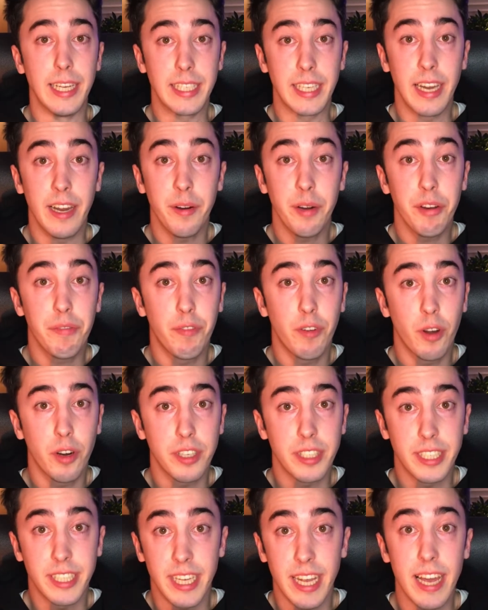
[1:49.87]
Henry Ford
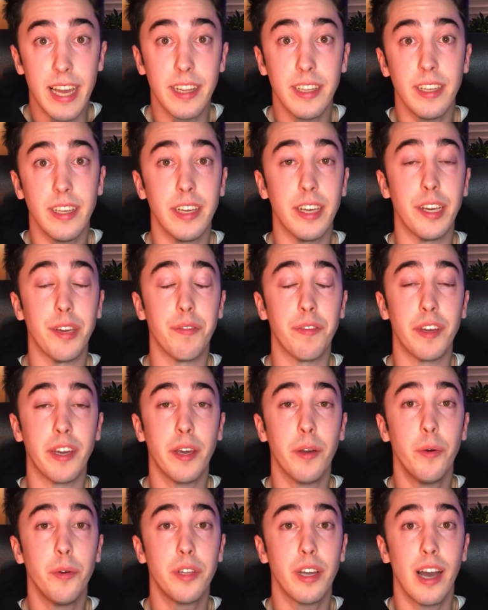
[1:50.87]
said, if he
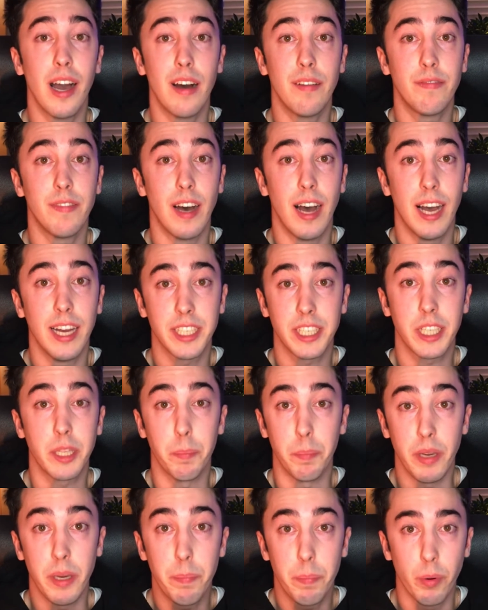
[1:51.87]
would have asked
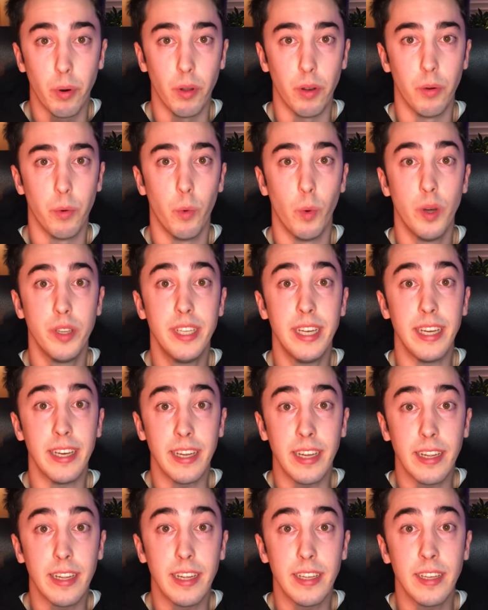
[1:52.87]
people what they
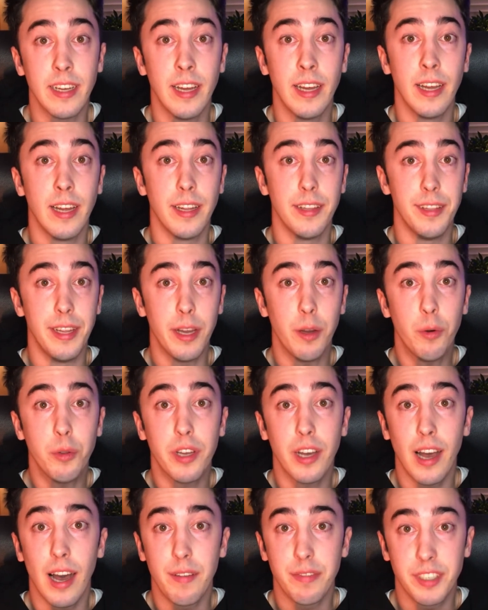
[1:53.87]
needed, they would
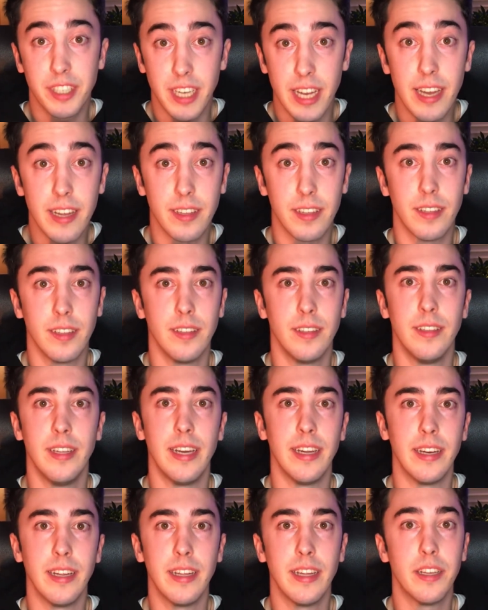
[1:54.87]
have said
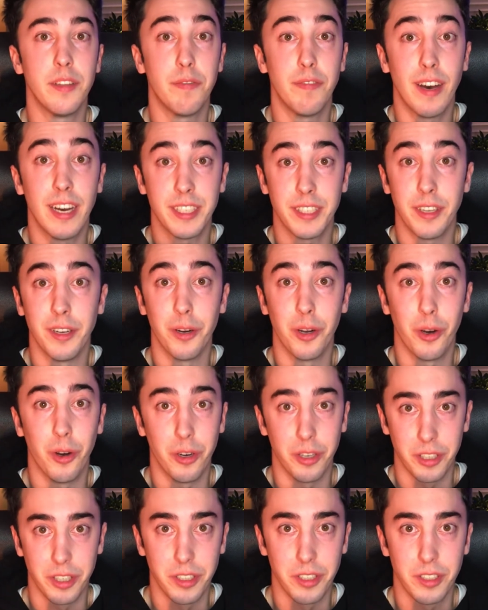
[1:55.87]
they needed faster
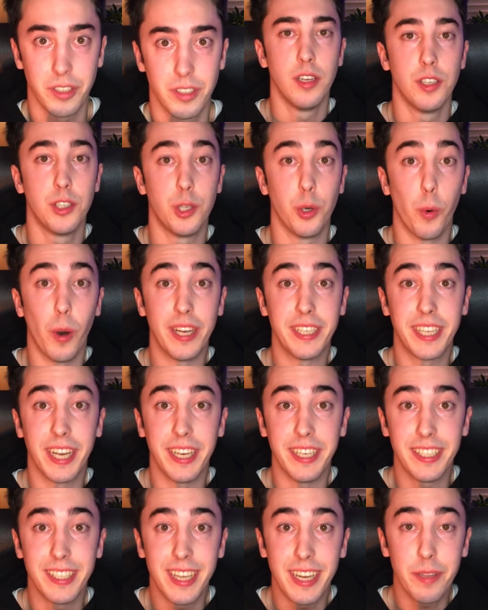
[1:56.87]
horses. So as
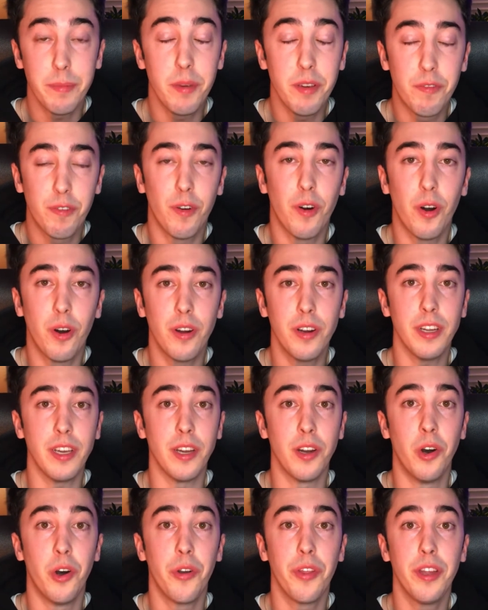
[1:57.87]
I said before,
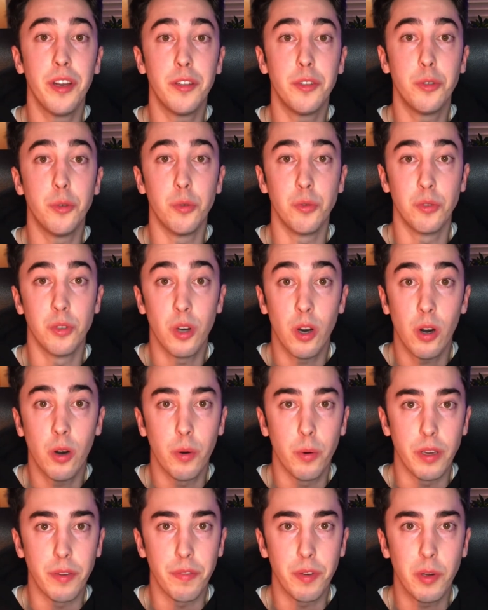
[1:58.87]
in order to
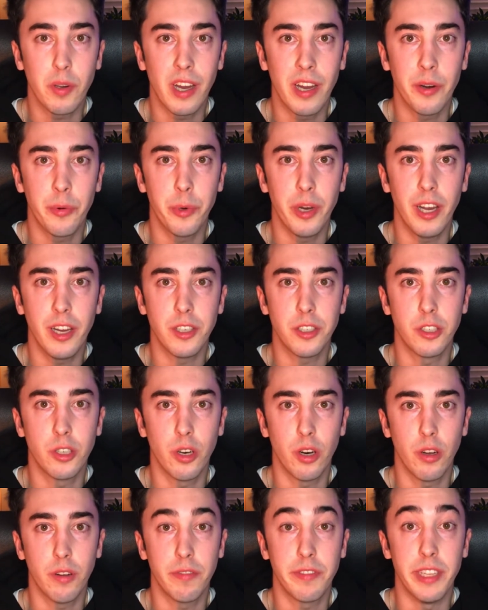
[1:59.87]
know if you can really
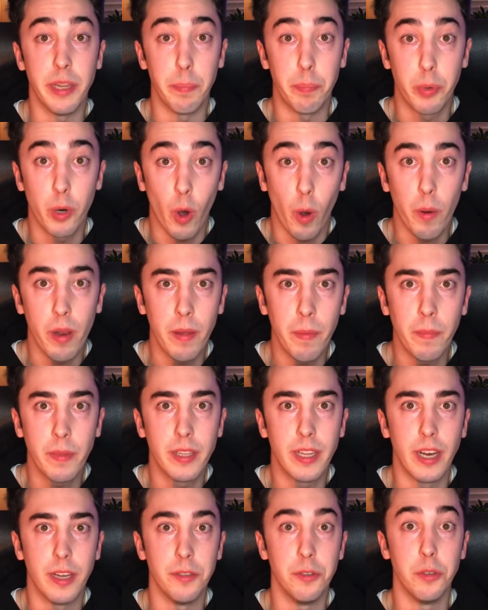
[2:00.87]
solve the problem
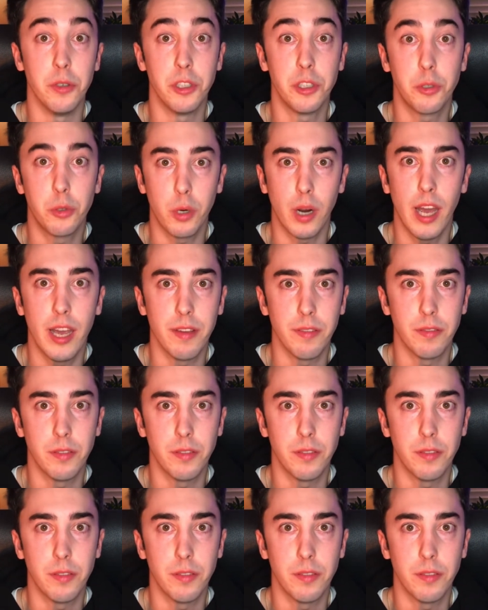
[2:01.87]
that you strive